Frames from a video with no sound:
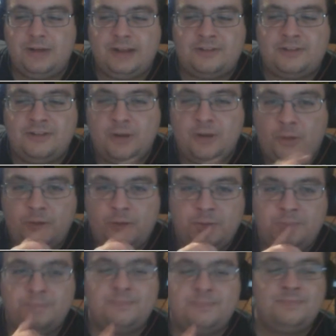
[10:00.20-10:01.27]
Did you guys
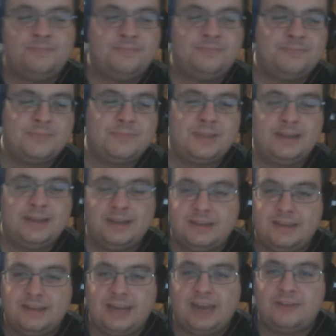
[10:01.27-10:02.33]
know
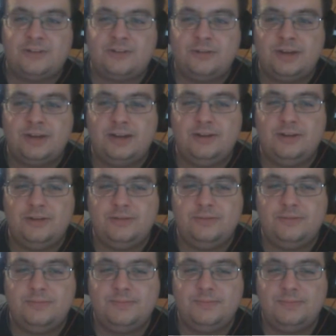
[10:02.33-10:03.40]
the eggs don't kill
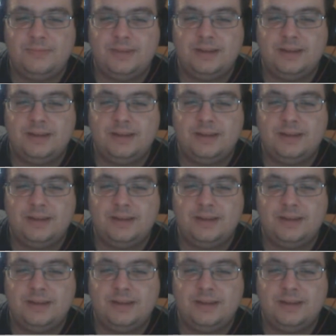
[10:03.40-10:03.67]
you?